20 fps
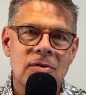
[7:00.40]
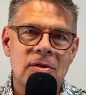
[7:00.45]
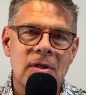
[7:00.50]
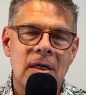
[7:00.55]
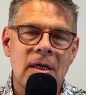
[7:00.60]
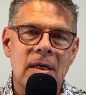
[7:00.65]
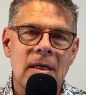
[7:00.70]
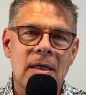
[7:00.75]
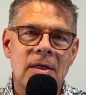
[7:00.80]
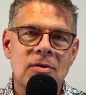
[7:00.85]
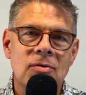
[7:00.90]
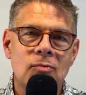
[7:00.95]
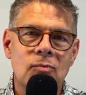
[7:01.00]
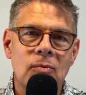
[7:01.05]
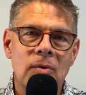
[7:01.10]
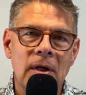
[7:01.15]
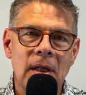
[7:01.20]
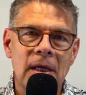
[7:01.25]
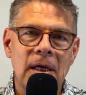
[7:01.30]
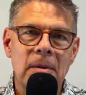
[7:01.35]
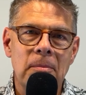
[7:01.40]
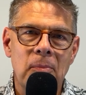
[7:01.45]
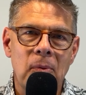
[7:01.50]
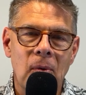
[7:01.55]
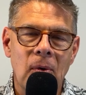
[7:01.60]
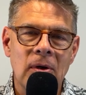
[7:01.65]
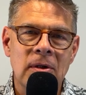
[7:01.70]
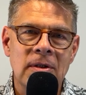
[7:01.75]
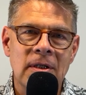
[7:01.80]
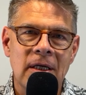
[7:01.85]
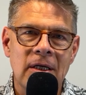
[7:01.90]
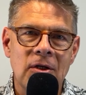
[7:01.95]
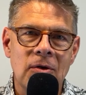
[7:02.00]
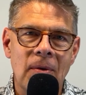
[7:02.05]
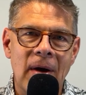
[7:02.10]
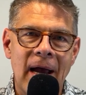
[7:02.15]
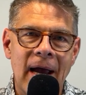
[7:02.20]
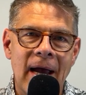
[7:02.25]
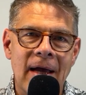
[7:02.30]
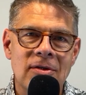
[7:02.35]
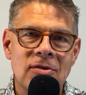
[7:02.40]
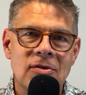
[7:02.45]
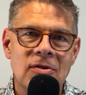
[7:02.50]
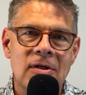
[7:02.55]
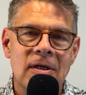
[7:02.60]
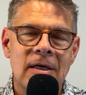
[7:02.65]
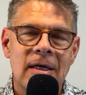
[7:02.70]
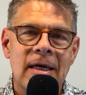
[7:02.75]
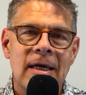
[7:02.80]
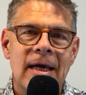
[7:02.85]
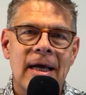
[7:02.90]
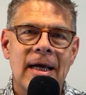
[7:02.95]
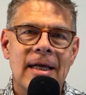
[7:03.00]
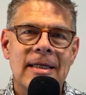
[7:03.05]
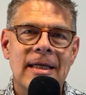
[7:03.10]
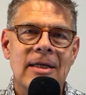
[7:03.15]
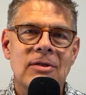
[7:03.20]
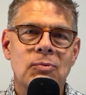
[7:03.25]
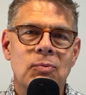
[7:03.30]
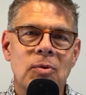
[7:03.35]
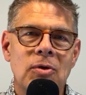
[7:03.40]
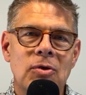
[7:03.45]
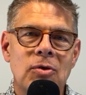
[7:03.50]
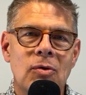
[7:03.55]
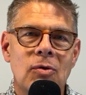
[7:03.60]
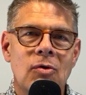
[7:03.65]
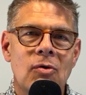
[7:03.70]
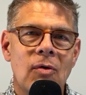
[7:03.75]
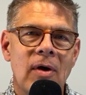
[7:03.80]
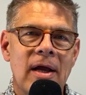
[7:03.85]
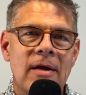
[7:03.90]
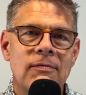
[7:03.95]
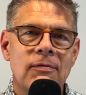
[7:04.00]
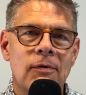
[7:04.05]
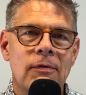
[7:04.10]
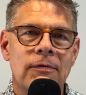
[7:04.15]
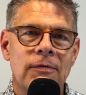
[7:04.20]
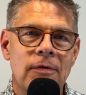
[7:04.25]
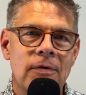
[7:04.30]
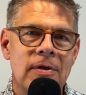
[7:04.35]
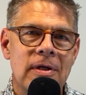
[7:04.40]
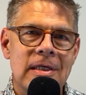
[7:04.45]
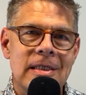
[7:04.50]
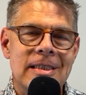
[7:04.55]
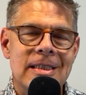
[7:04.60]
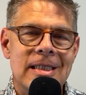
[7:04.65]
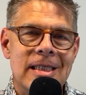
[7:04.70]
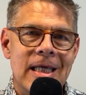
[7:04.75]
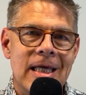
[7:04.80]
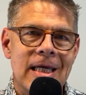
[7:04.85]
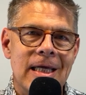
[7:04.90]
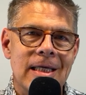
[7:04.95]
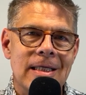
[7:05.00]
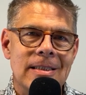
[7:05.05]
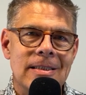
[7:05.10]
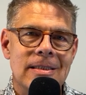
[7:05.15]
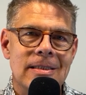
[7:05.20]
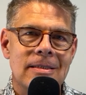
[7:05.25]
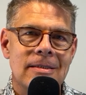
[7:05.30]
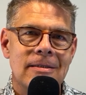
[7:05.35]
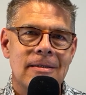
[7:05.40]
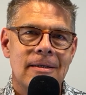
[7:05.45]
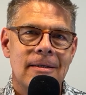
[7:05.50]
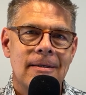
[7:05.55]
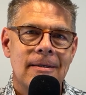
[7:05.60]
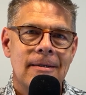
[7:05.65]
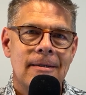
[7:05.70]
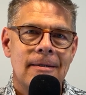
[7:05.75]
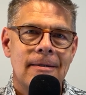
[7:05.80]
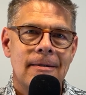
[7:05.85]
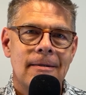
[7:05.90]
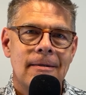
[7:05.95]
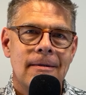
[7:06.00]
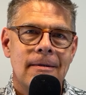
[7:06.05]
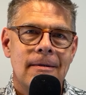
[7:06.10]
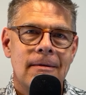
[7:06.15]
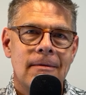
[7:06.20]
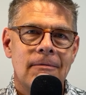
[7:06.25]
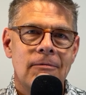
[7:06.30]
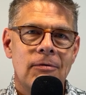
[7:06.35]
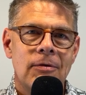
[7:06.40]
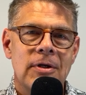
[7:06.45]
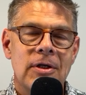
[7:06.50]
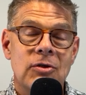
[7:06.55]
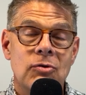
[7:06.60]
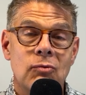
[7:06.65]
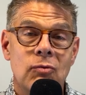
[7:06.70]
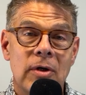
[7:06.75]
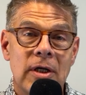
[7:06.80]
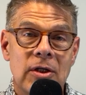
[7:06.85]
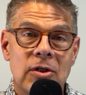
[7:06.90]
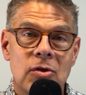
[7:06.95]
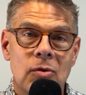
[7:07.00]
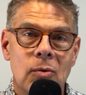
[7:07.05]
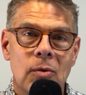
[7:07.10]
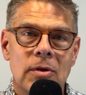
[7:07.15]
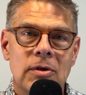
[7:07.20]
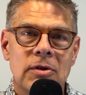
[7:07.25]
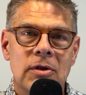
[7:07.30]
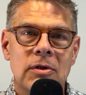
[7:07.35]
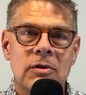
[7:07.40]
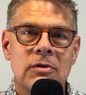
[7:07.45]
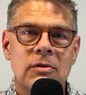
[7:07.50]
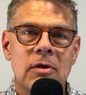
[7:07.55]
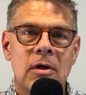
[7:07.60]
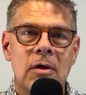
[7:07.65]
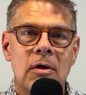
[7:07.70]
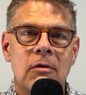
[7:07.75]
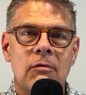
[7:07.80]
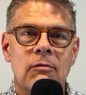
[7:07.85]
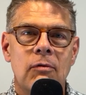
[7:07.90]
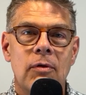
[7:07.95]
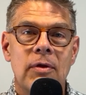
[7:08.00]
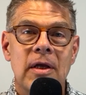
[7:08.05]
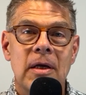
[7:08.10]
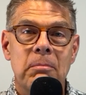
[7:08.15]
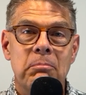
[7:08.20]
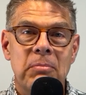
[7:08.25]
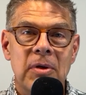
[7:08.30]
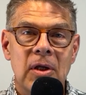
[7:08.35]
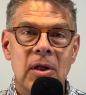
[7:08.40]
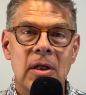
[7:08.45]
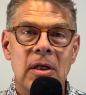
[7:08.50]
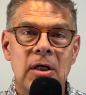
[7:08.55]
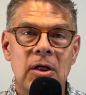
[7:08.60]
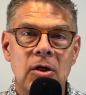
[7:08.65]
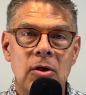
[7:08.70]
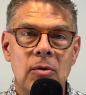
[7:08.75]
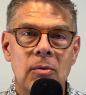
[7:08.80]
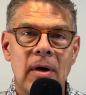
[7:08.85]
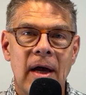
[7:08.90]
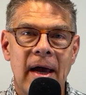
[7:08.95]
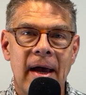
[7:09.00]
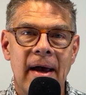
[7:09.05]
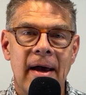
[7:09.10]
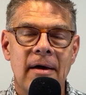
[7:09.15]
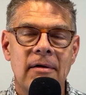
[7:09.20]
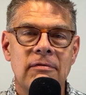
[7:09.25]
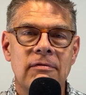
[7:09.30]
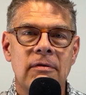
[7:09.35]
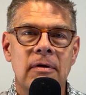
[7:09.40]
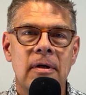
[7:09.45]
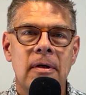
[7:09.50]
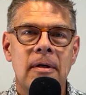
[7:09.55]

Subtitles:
that it's really important that you ask. And that's when you're grateful for these things, for these resources, for the ability you have.